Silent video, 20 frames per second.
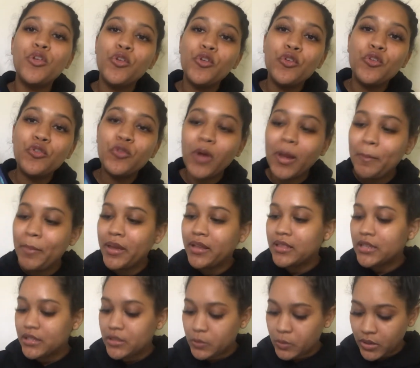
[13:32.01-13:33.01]
So I picked
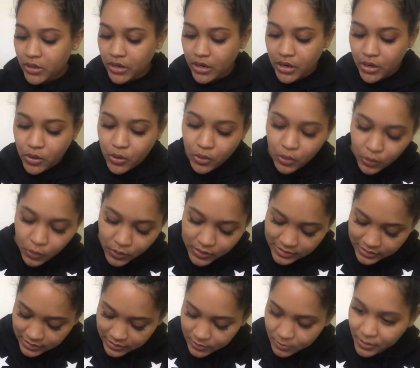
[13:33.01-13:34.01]
this one, and who is
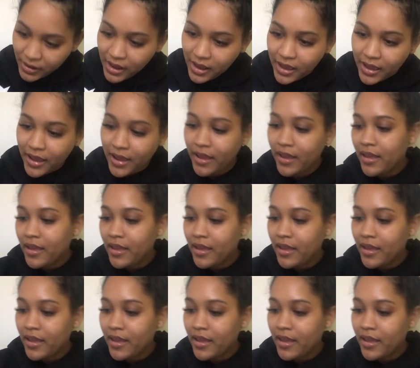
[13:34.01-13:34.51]
this by?